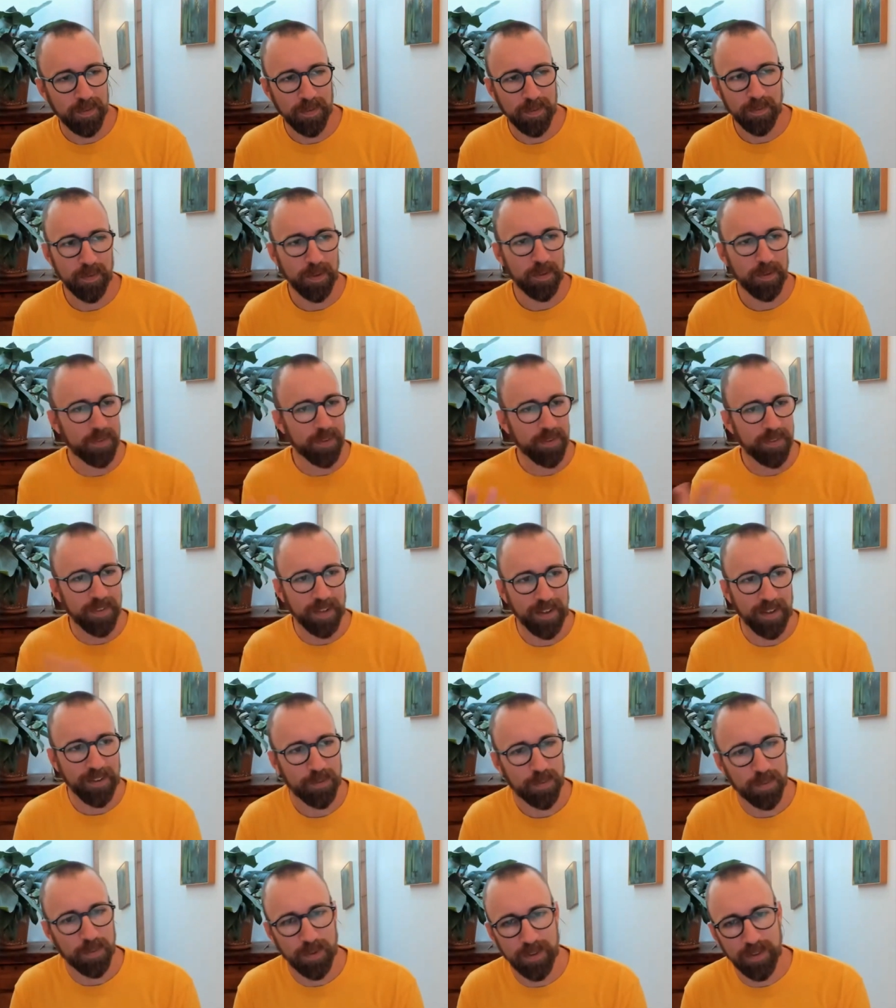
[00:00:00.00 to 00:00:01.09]
we've
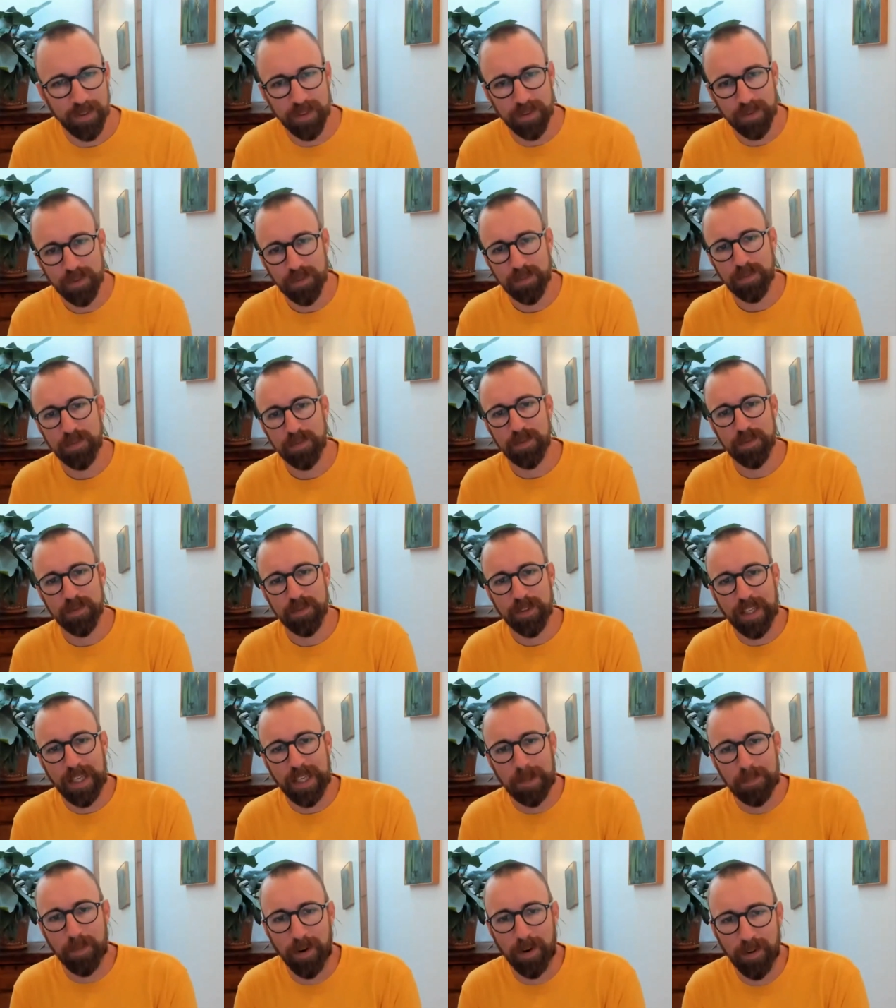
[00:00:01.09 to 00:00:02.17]
discussed, where you
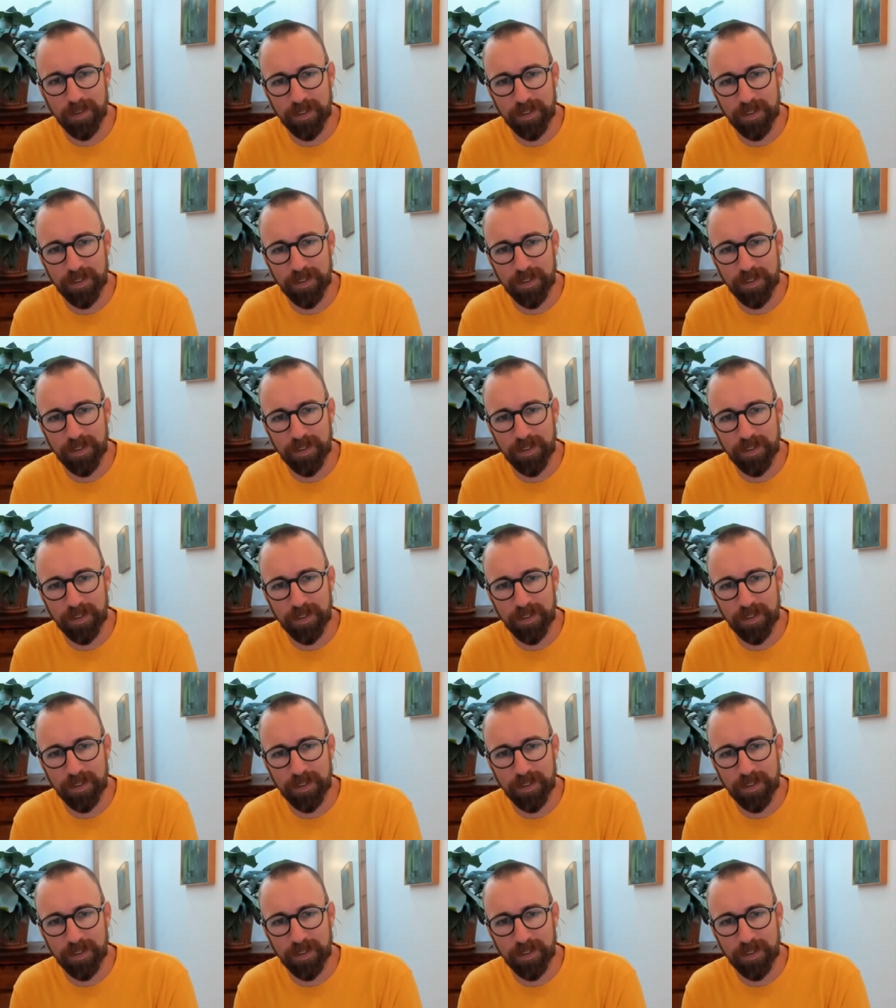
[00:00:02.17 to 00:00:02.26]
keep all